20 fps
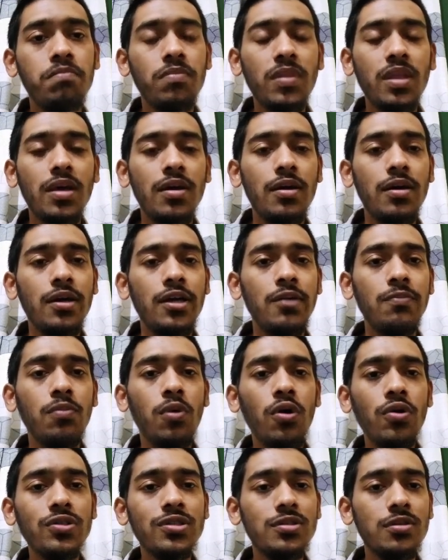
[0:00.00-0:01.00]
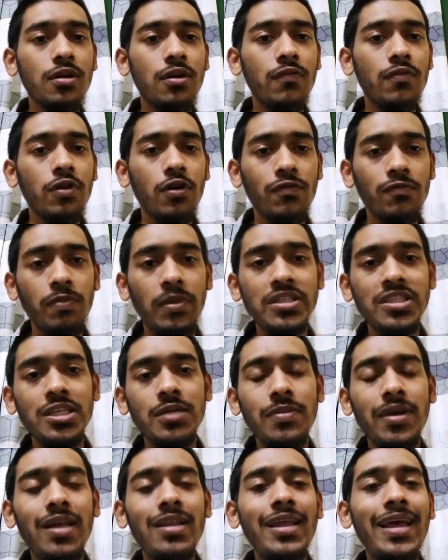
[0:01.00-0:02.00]
inbox of my
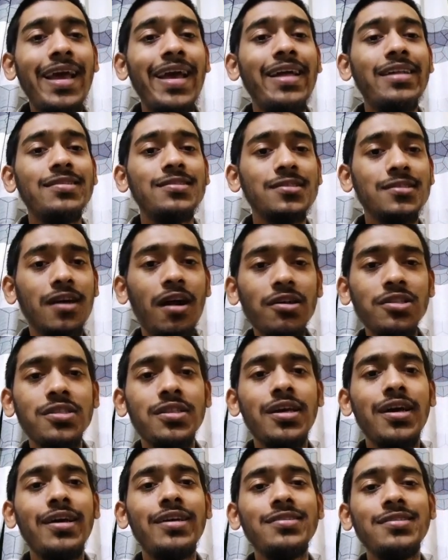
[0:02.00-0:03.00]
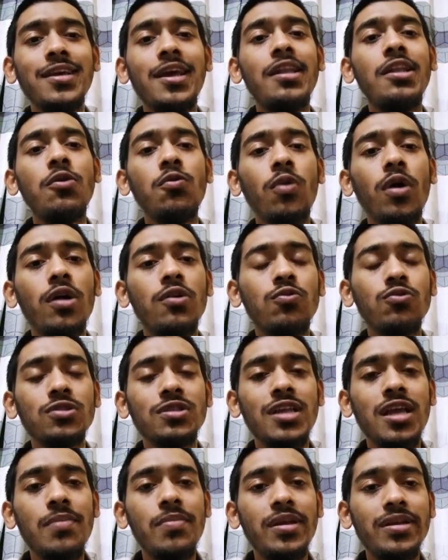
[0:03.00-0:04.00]
Gmail and search there, is there anyone whose
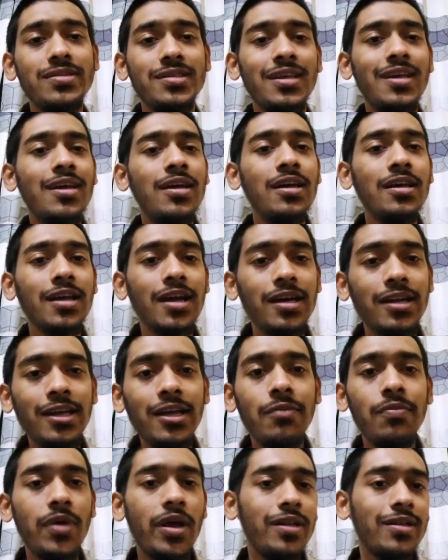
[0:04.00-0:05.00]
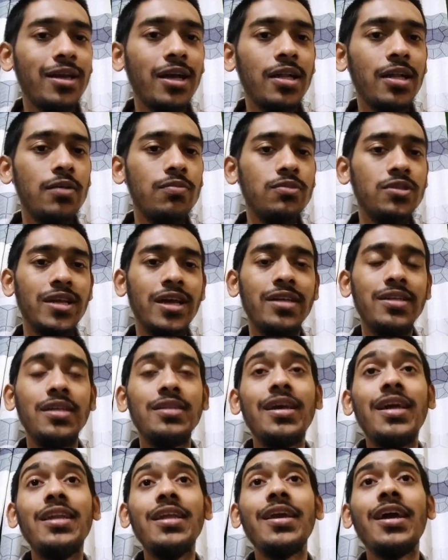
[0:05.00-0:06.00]
name is Karim, and Karim sent that
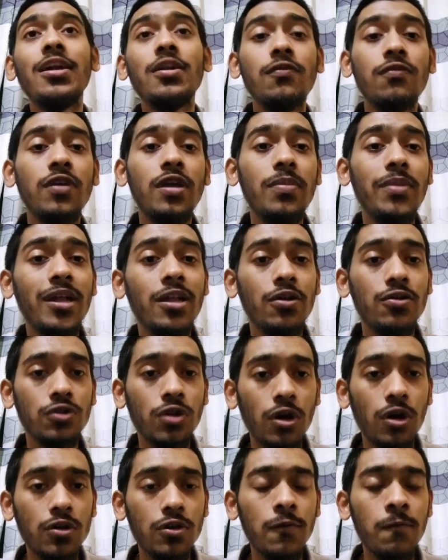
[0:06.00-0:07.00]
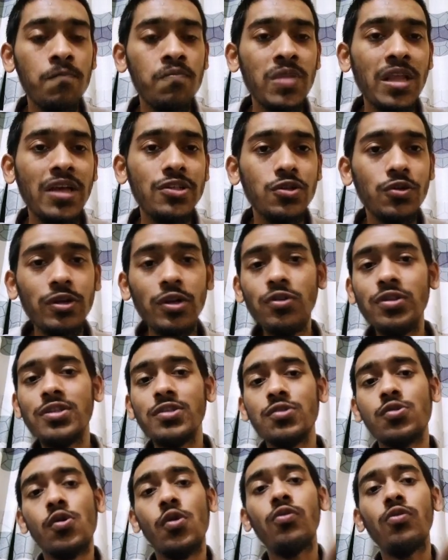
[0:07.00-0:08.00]
any kind of email or not. So it will
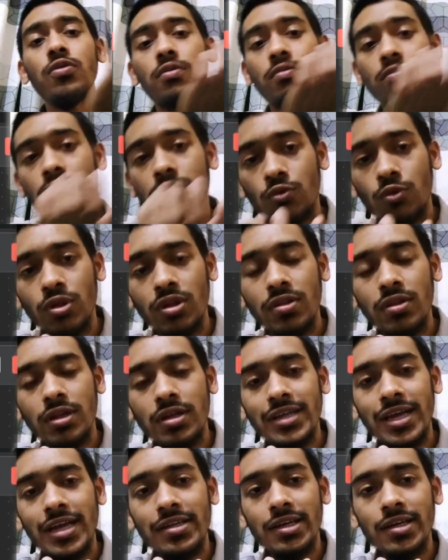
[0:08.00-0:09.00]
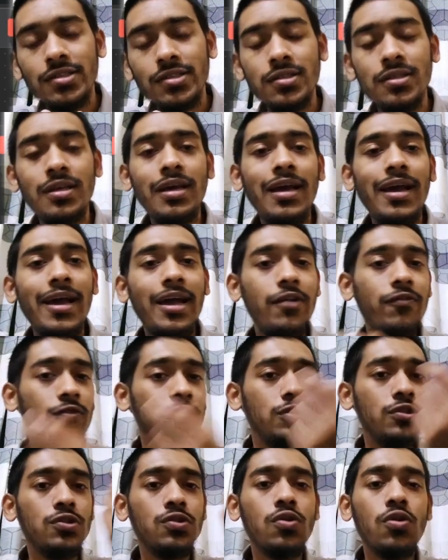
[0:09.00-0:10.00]
just go with the data, and it will
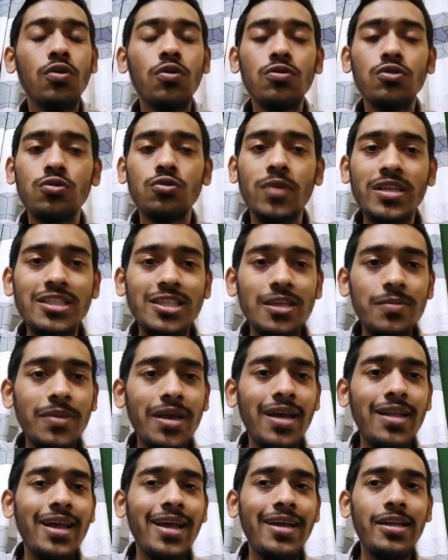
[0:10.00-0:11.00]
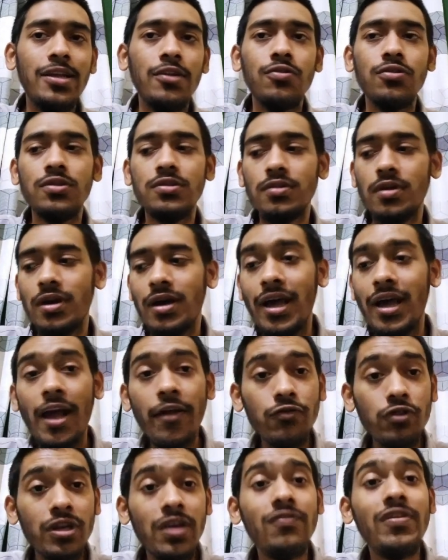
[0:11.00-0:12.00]
just go to my Gmail, and it was, I have
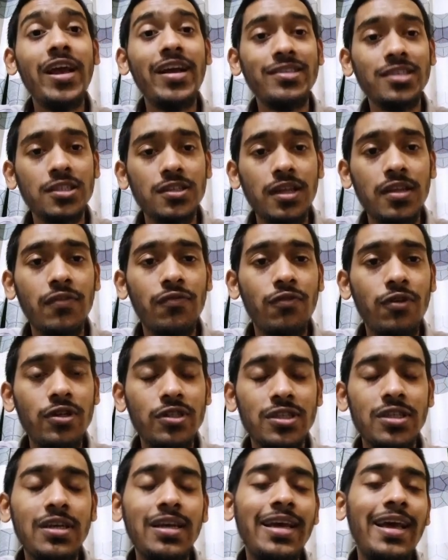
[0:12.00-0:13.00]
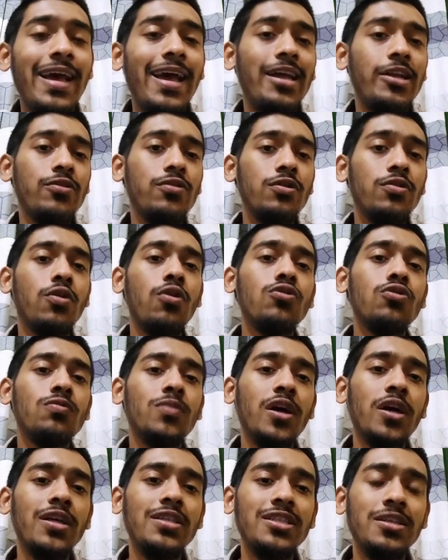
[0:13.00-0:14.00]
to give the access at the first, and it will go to
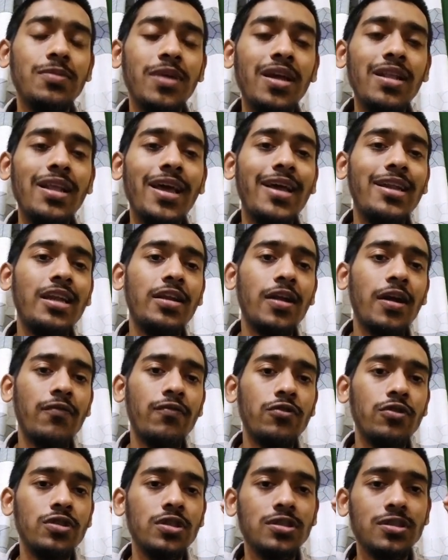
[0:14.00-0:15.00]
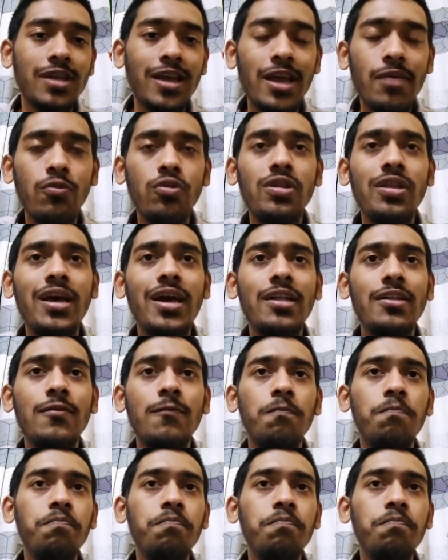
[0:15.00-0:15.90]
my Gmail, and it have to just came with that.